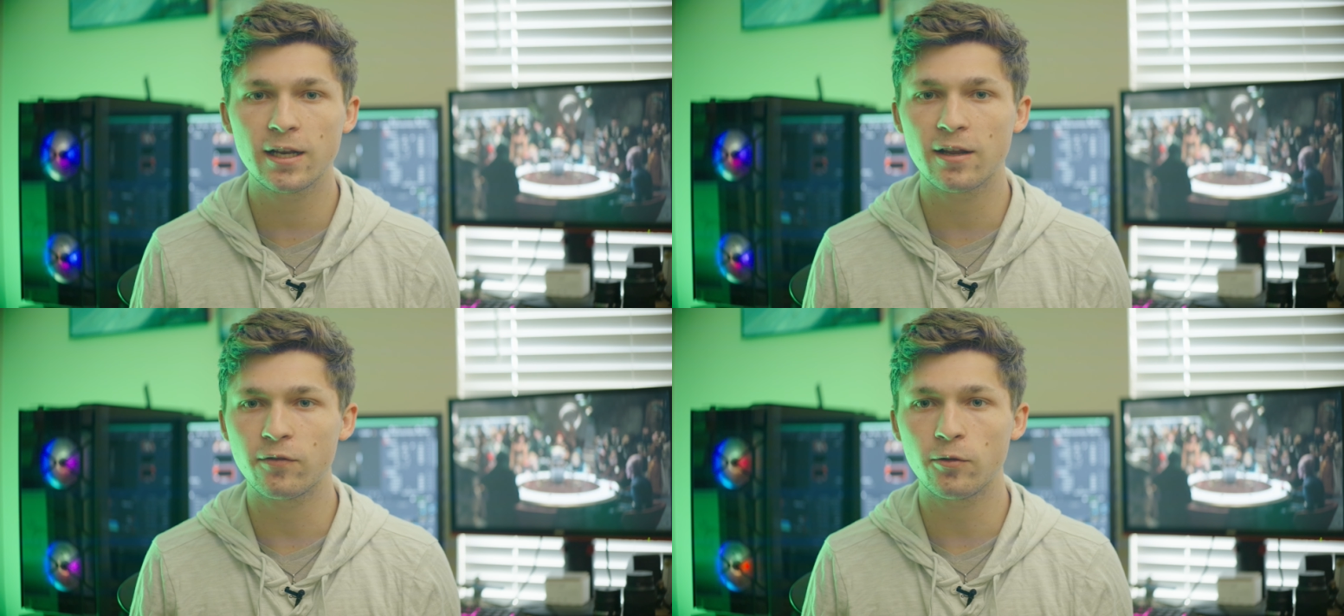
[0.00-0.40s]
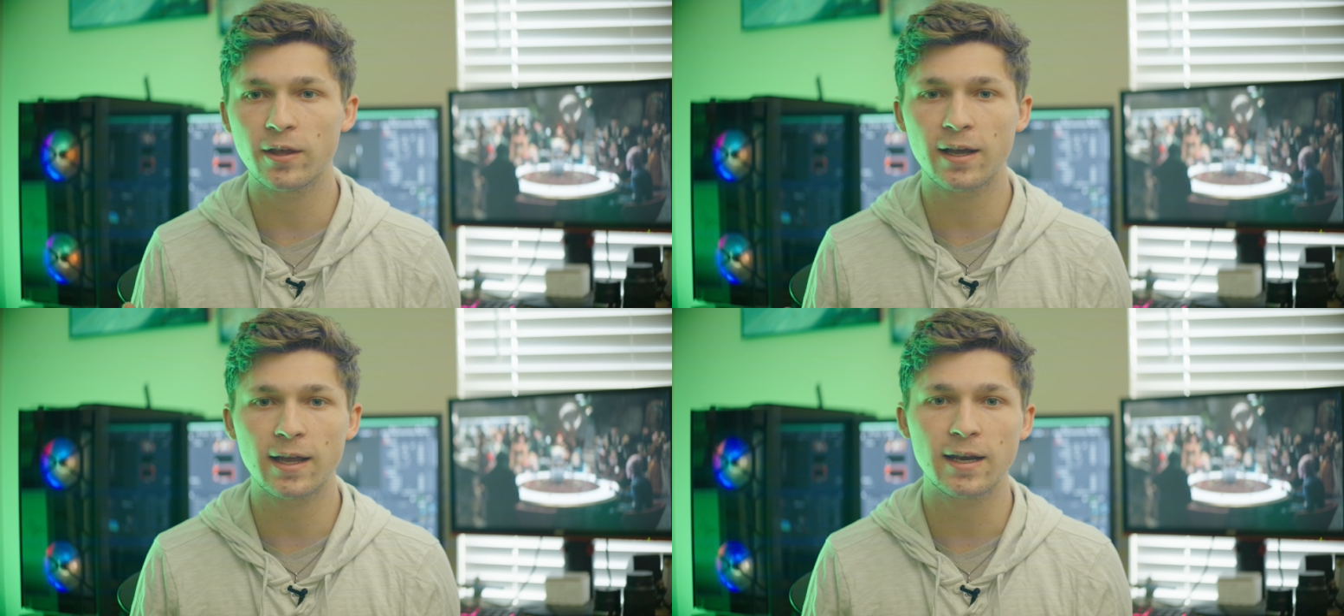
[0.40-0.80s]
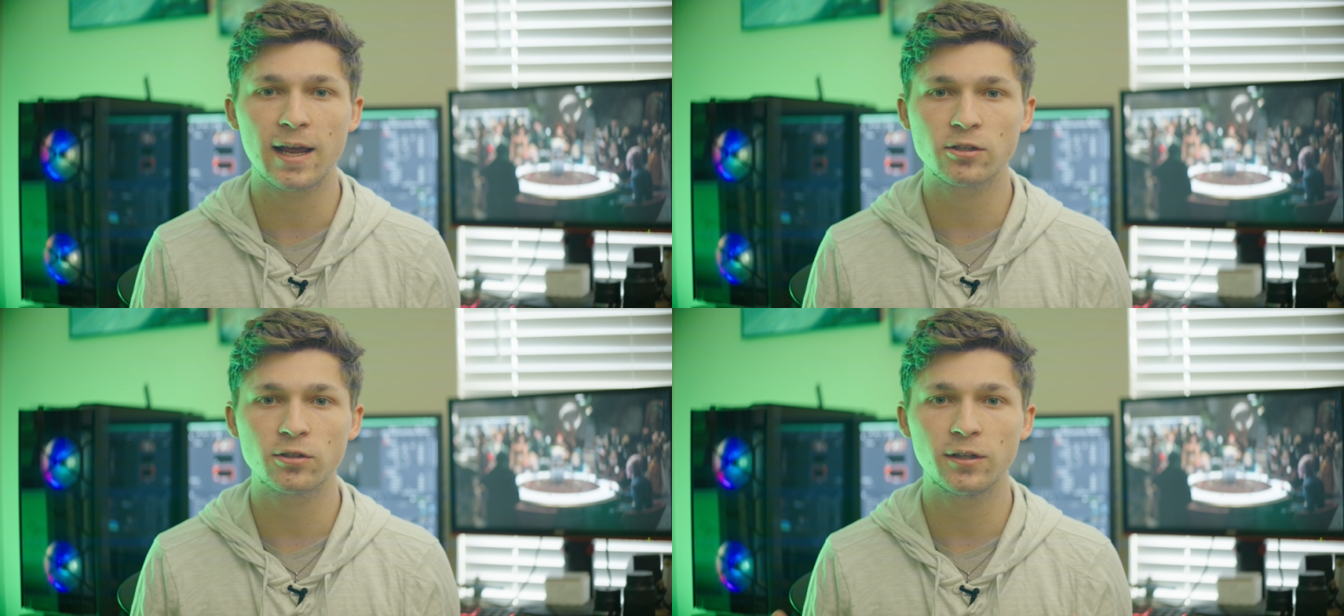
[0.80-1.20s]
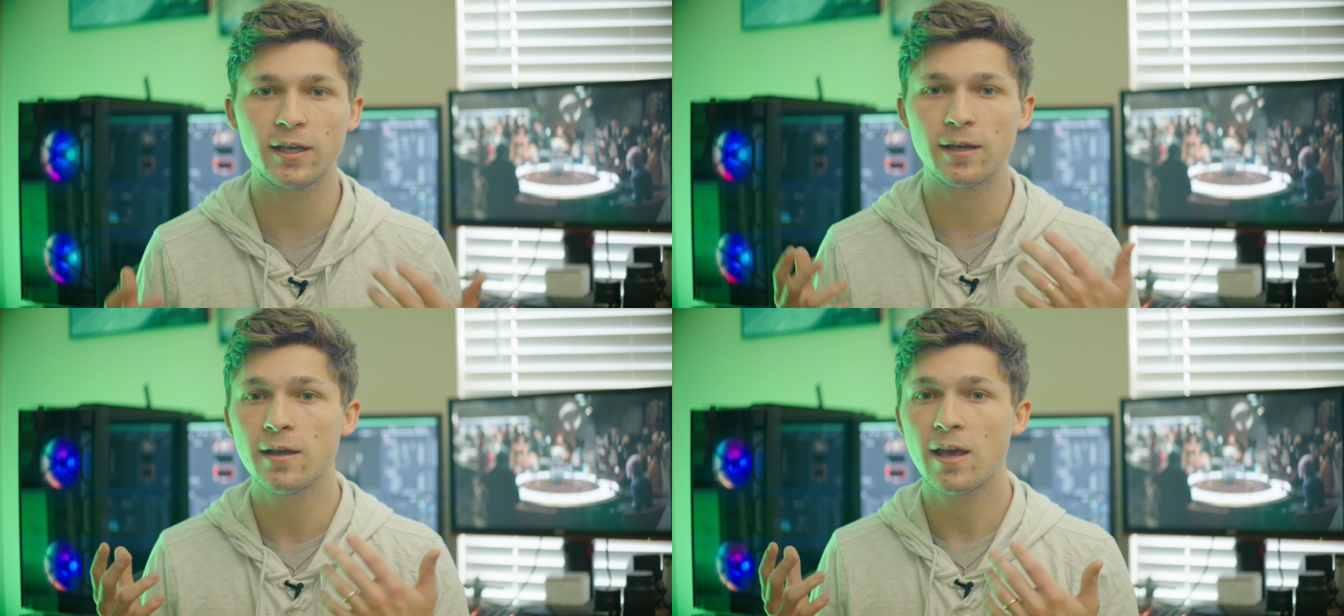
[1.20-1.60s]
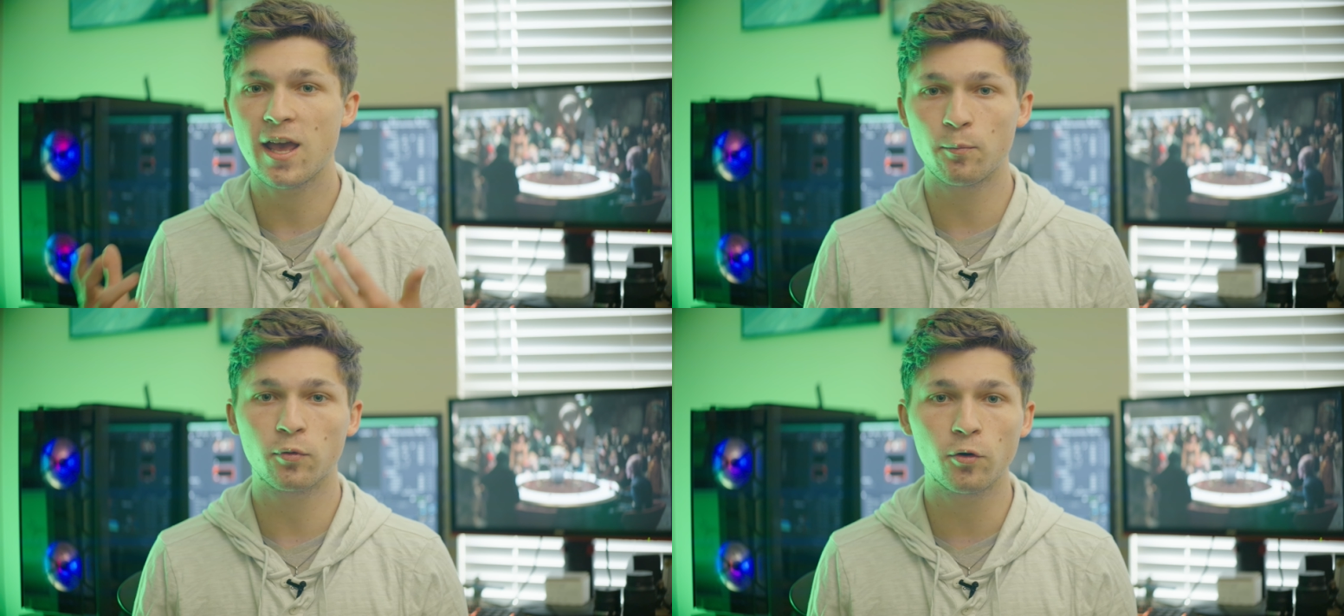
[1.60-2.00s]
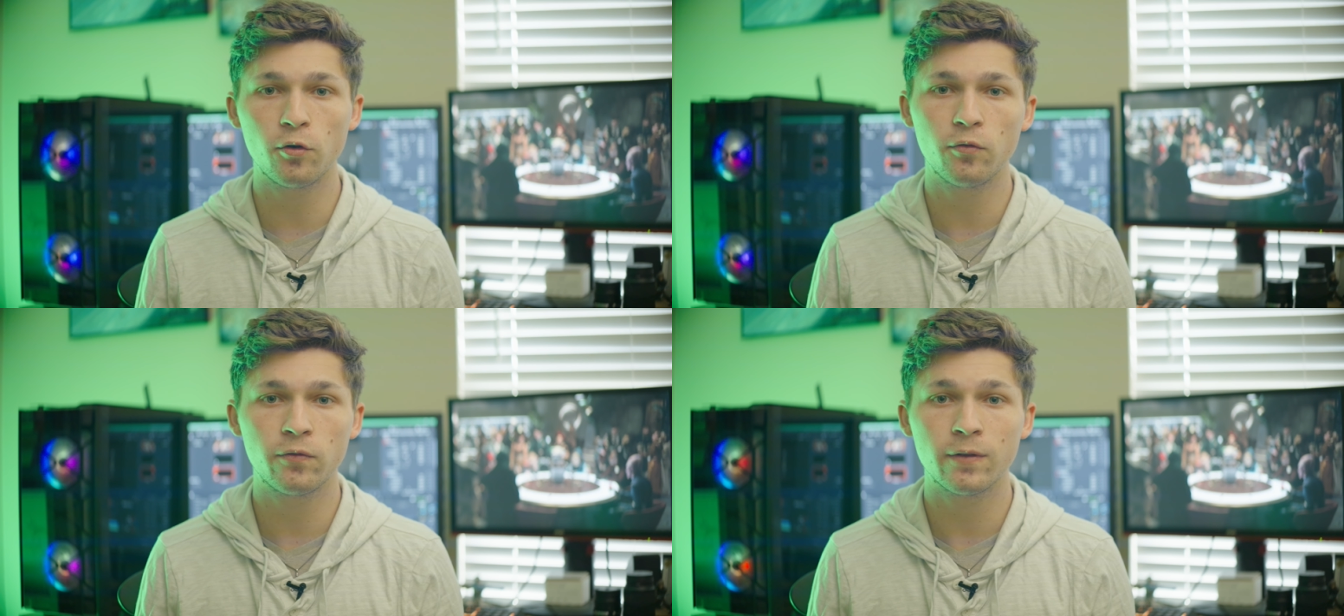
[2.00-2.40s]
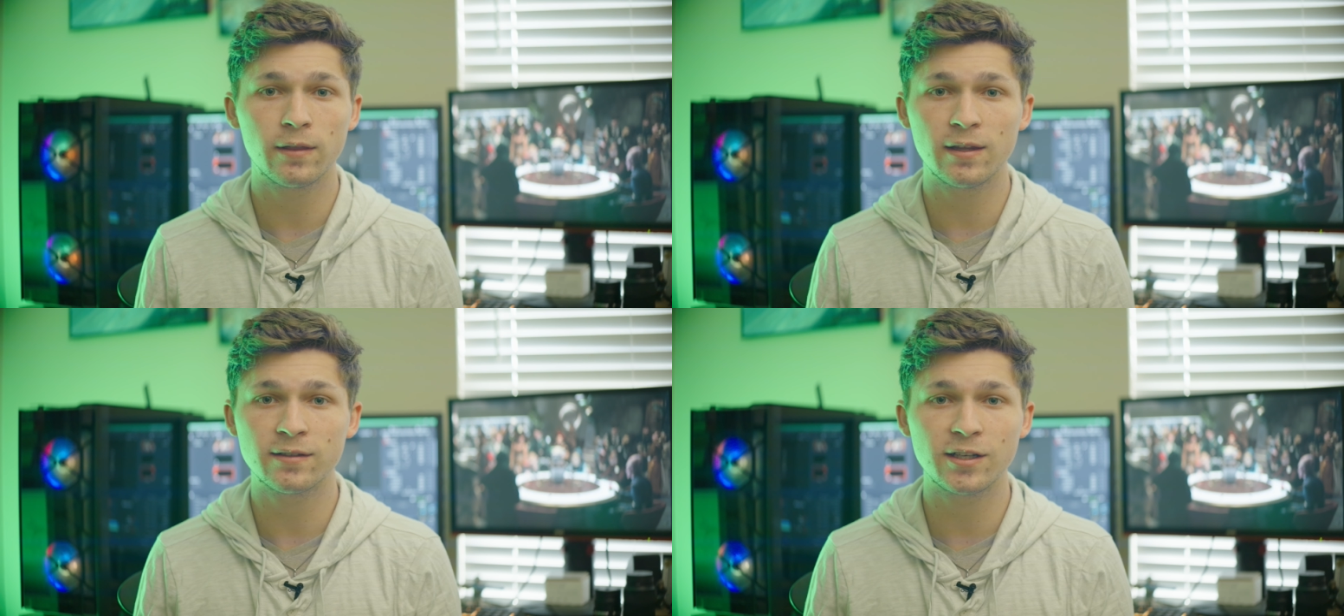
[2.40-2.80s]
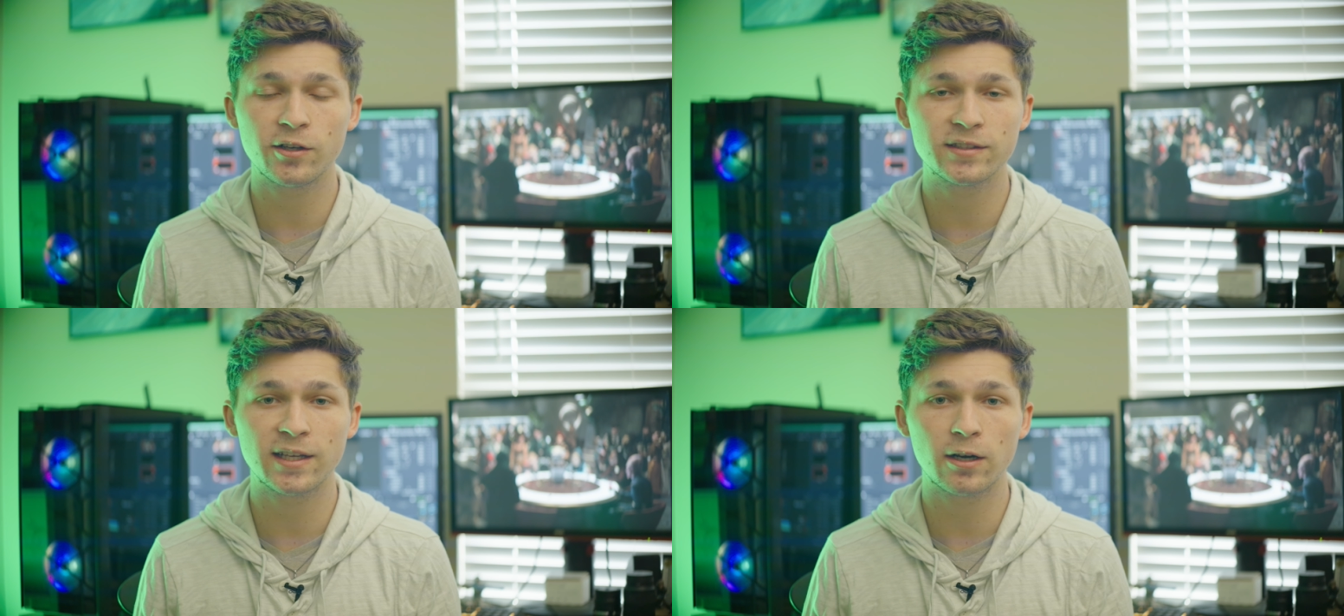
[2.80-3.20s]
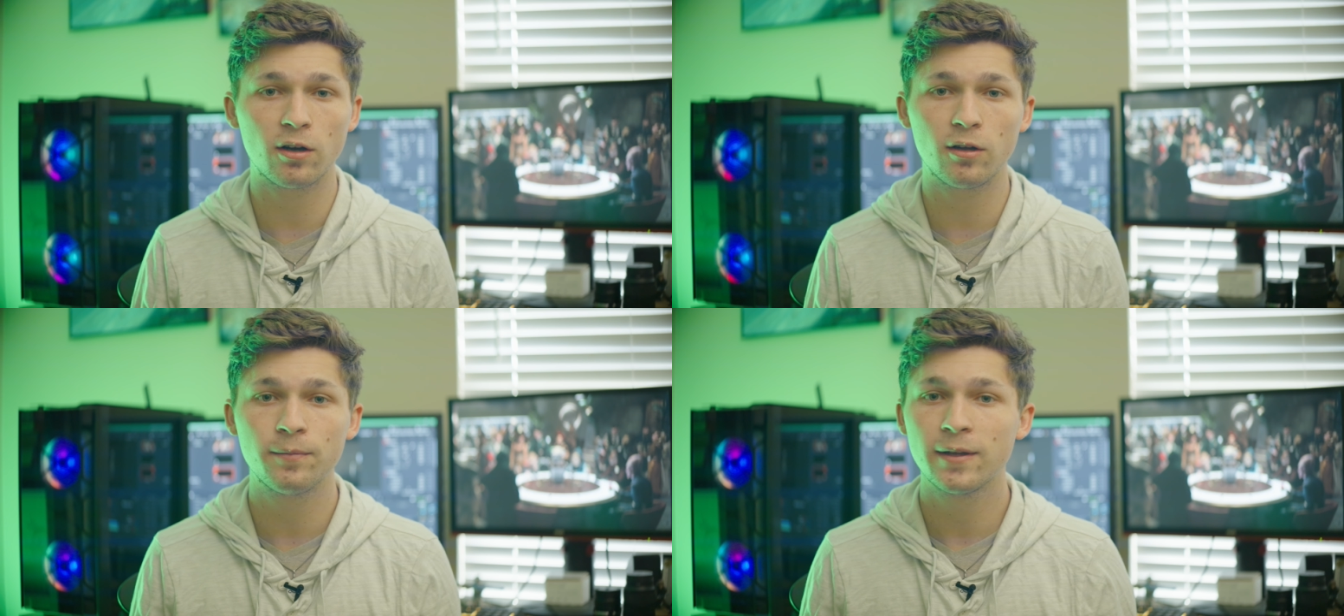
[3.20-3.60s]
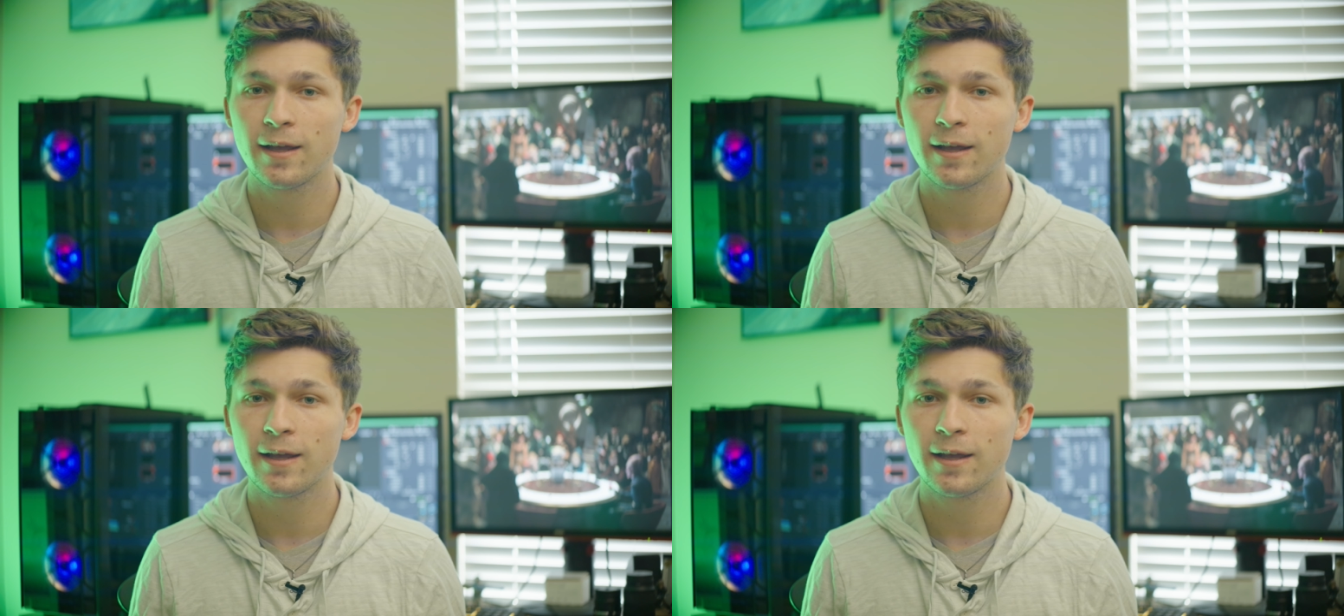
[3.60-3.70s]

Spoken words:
if you think I can actually improve this series at all,